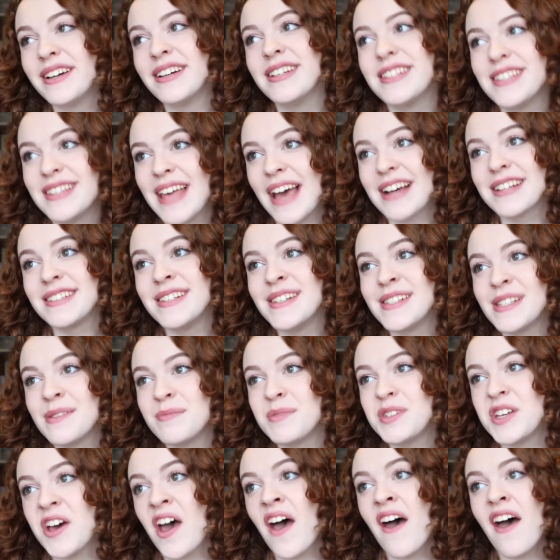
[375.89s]
sexism
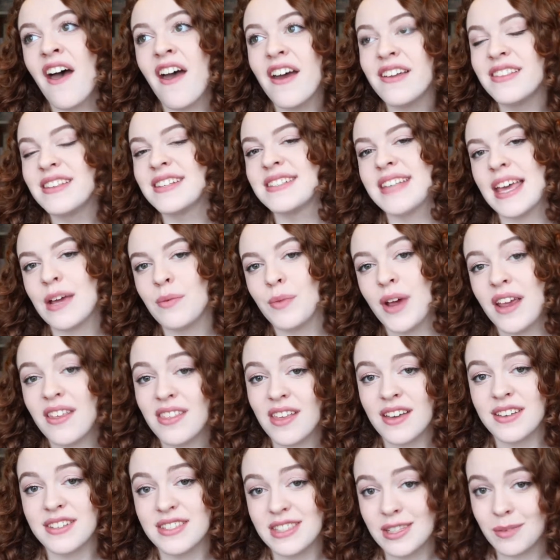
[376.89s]
to her in the same way
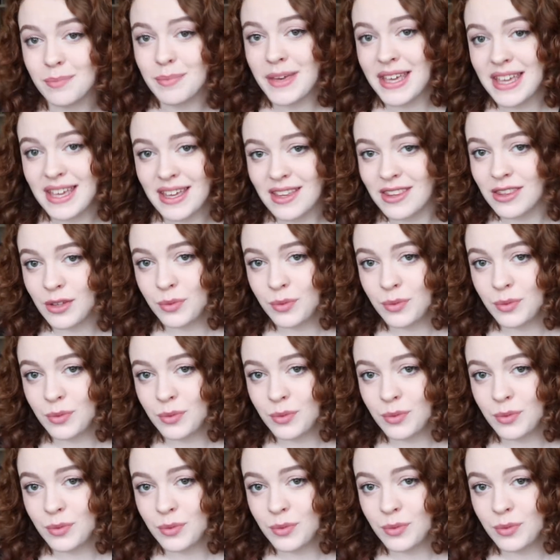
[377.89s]
that Sameer,